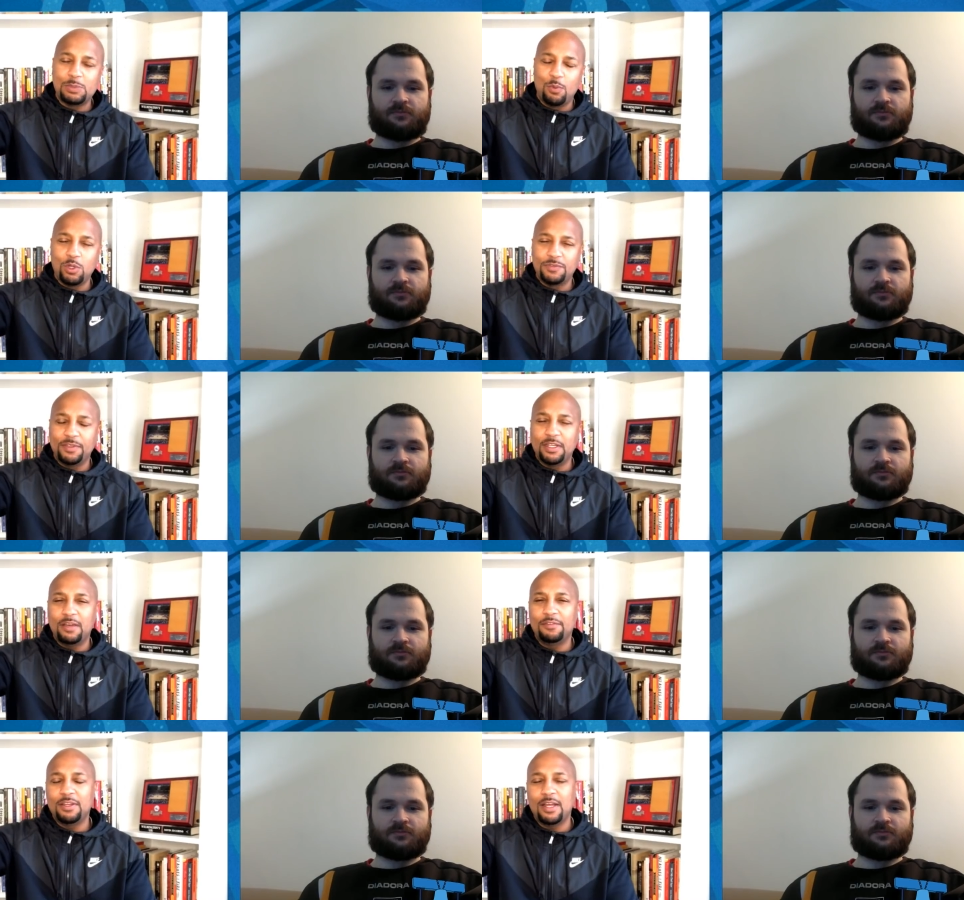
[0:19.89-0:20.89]
Speaker 1: Sports
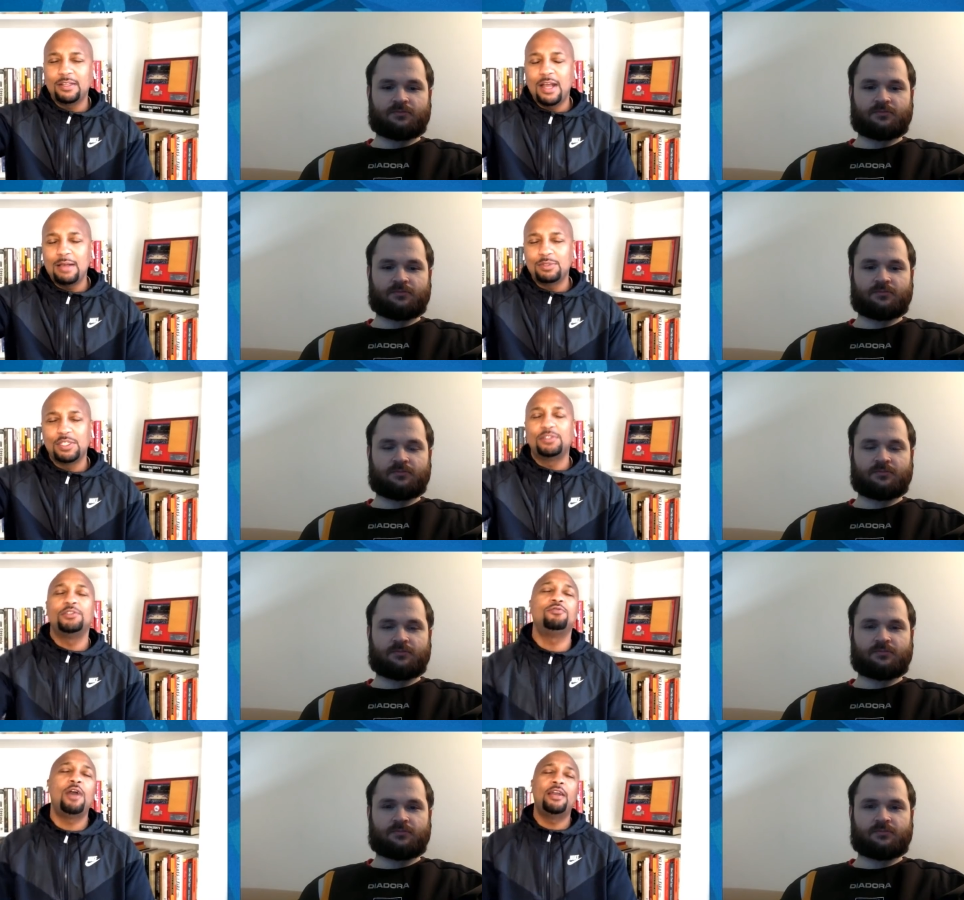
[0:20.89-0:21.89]
Philadelphia.com
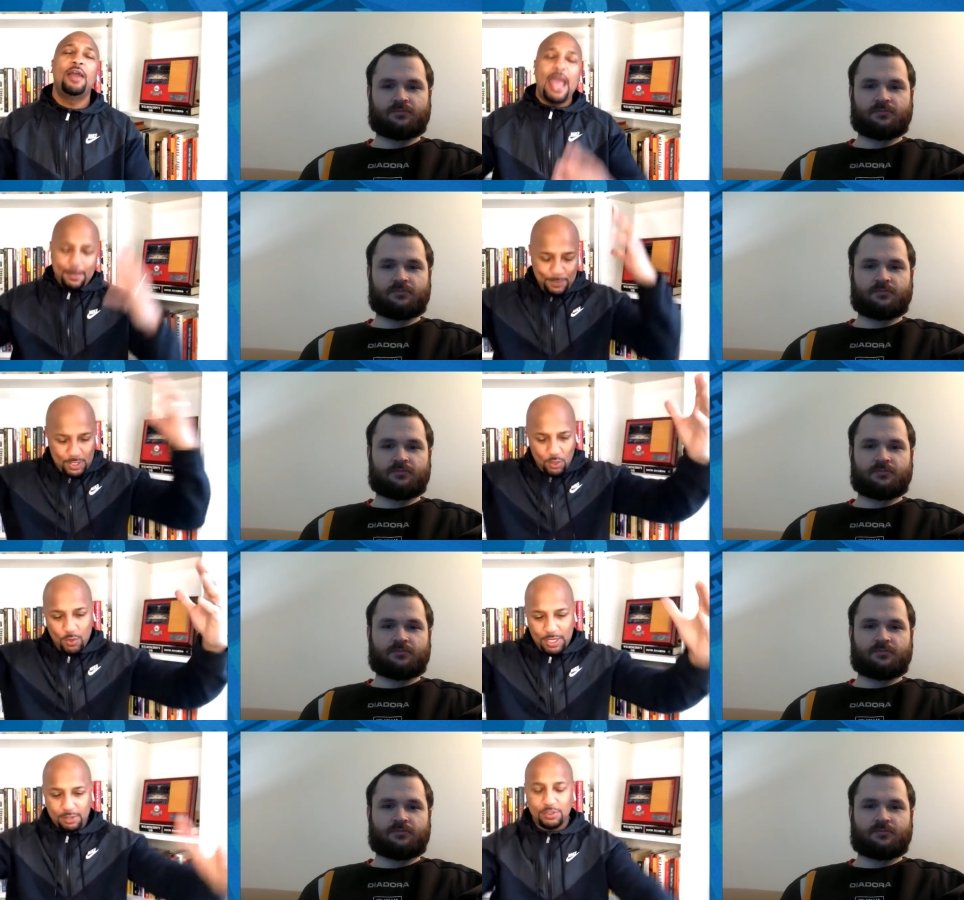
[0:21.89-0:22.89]
Sixers writer. Happy New
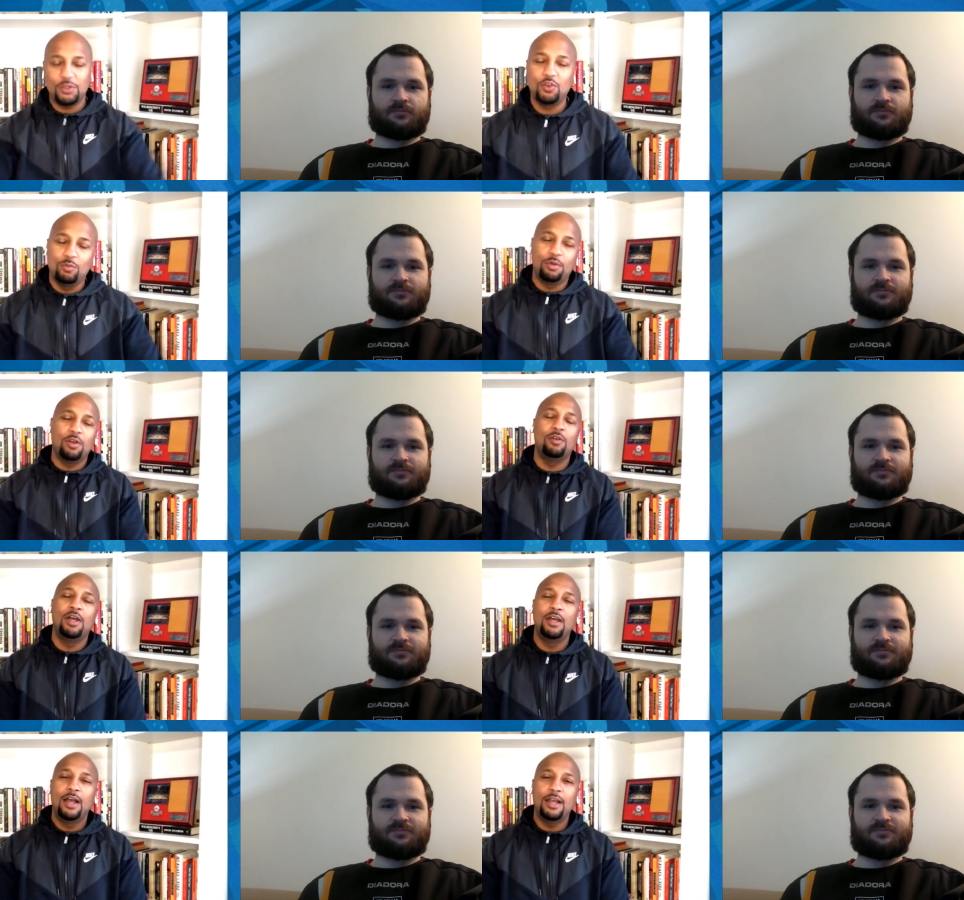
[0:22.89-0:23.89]
Year to you, bro.
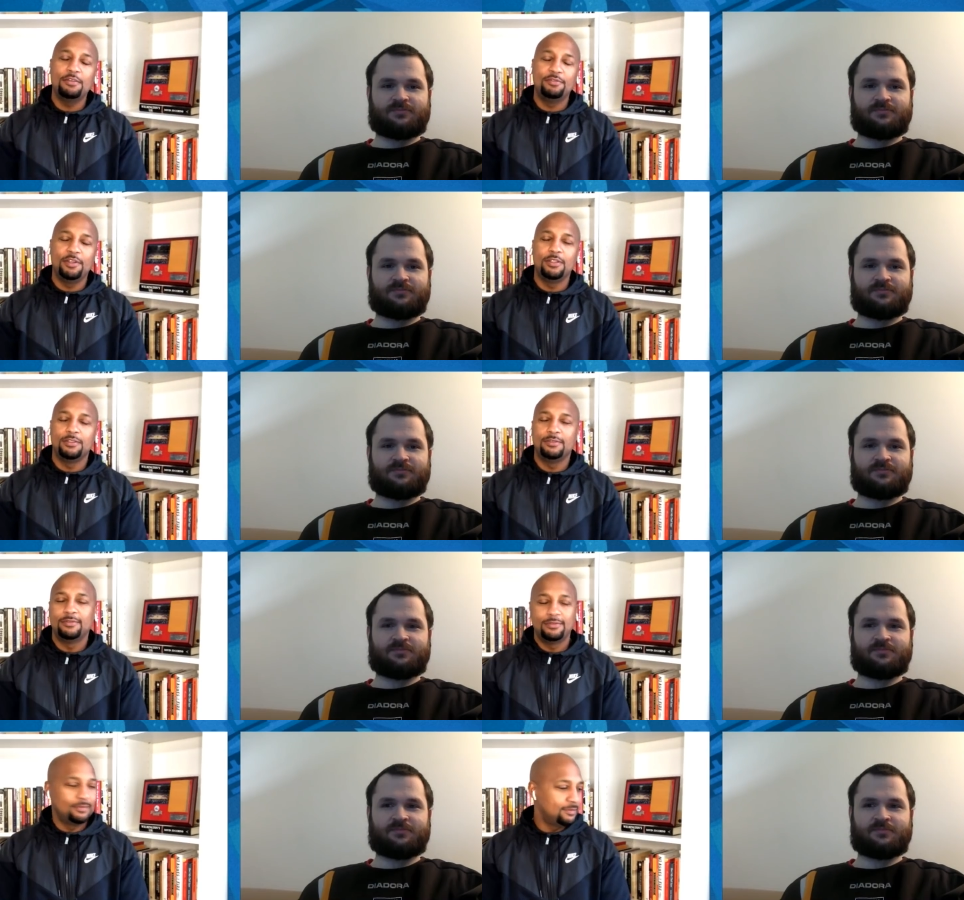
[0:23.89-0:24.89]
How you feeling?
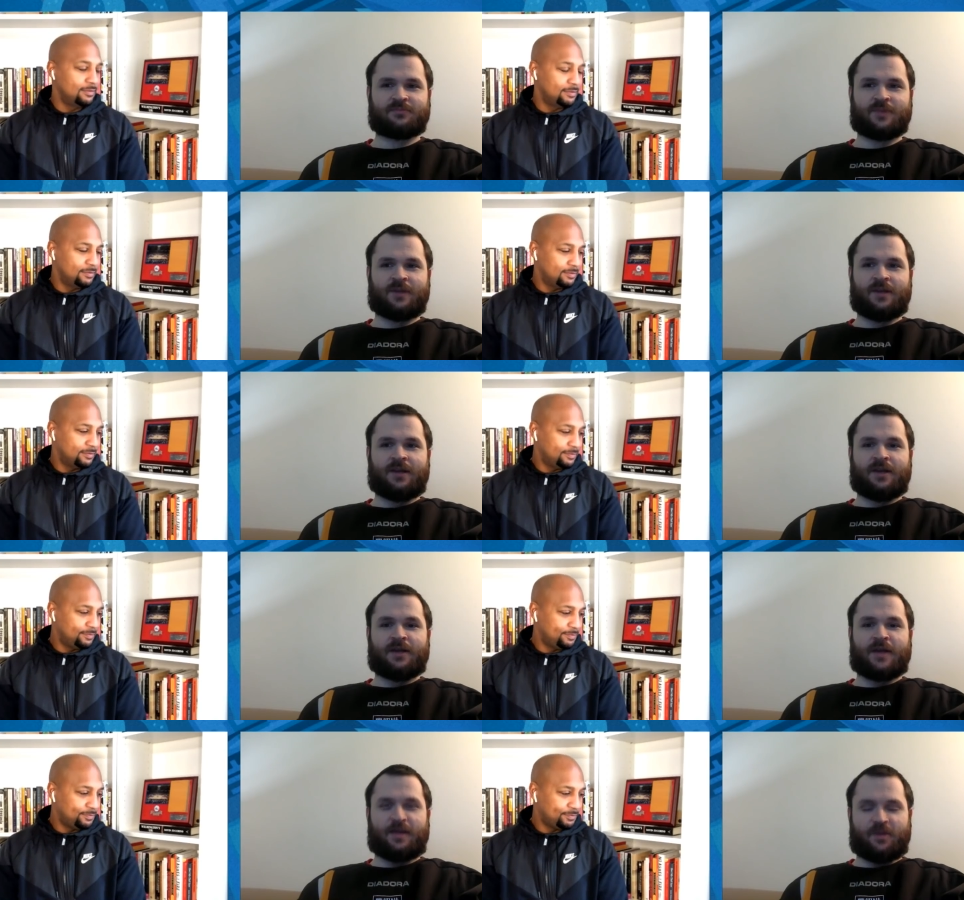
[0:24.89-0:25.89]

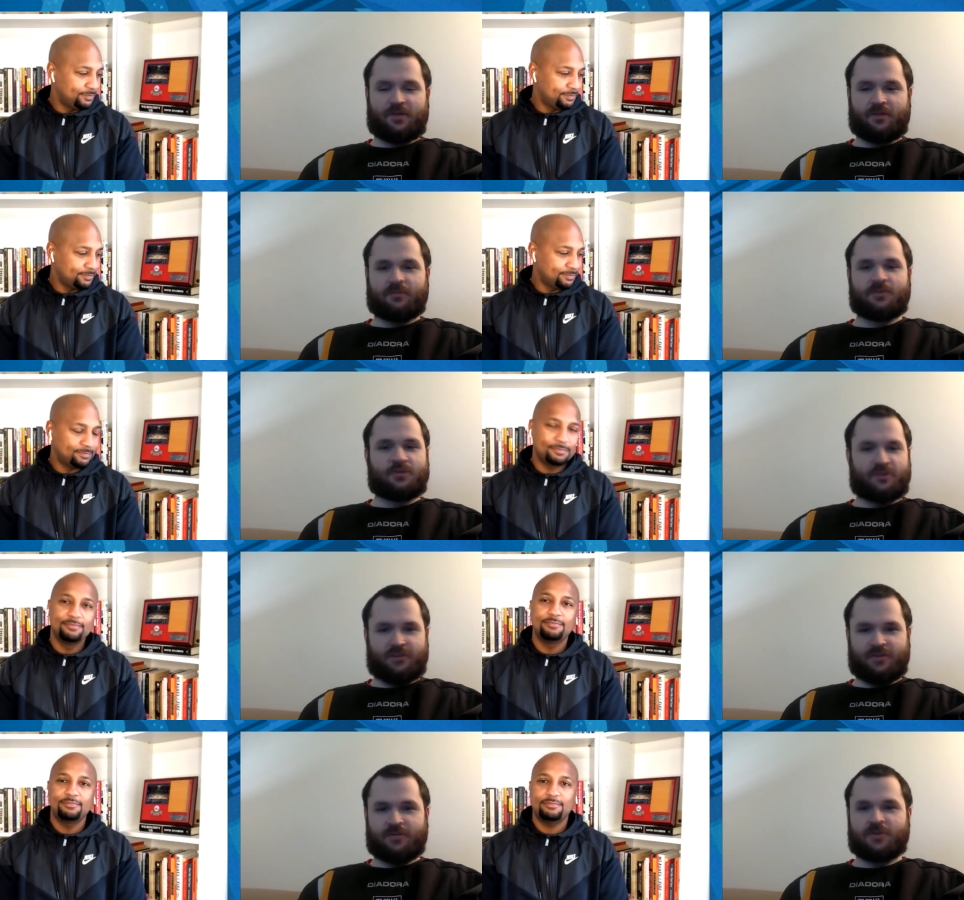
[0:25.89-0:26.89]
Speaker 2: Happy to, New Year
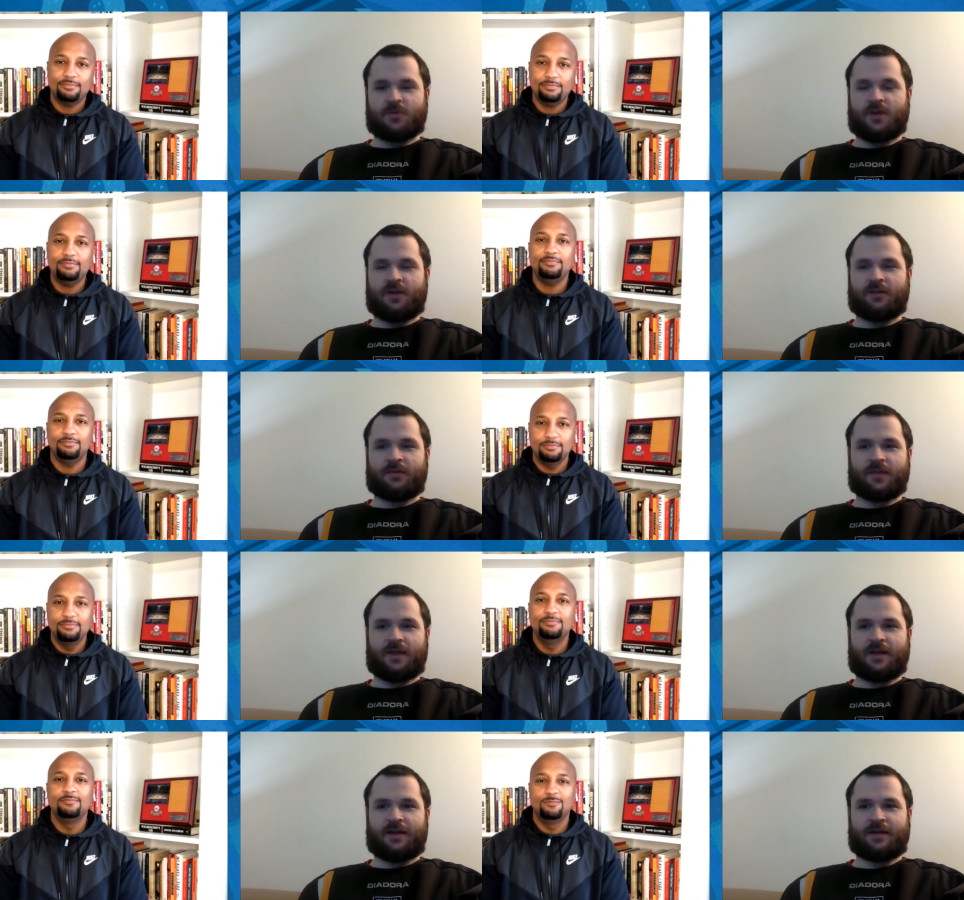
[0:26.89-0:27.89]
to you as well.
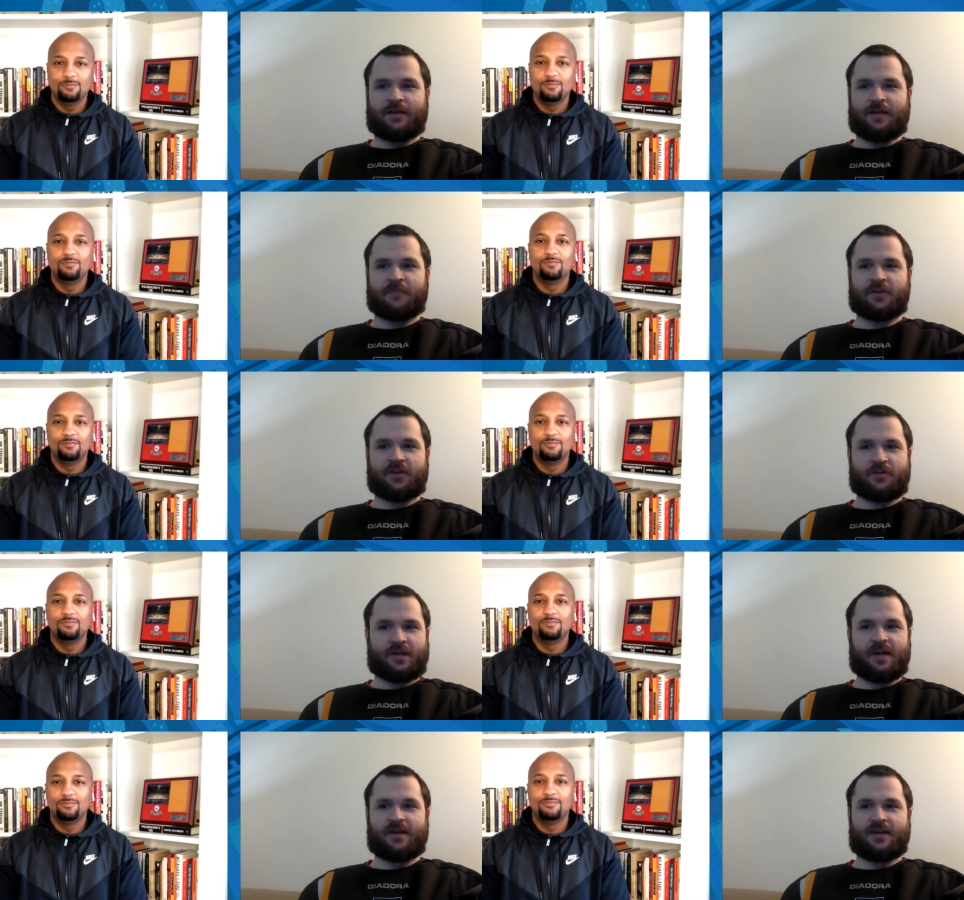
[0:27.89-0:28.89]
Uh, I'm feeling
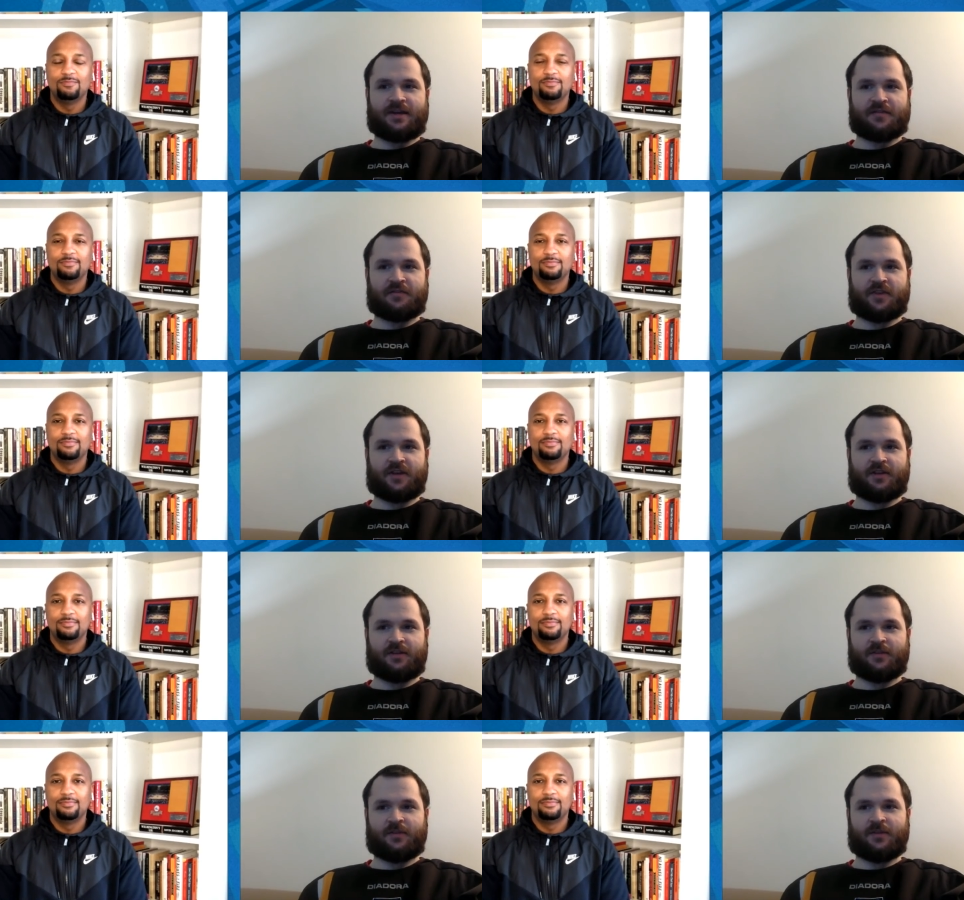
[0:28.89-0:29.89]
okay. Yeah, it felt